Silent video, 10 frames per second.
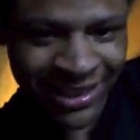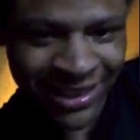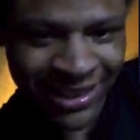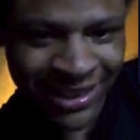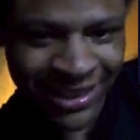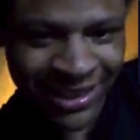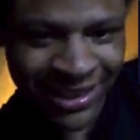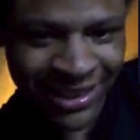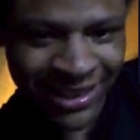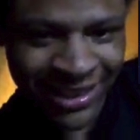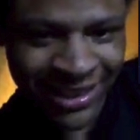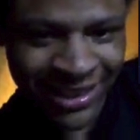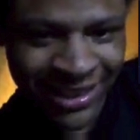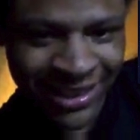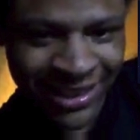
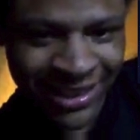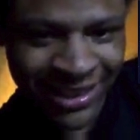[no speech]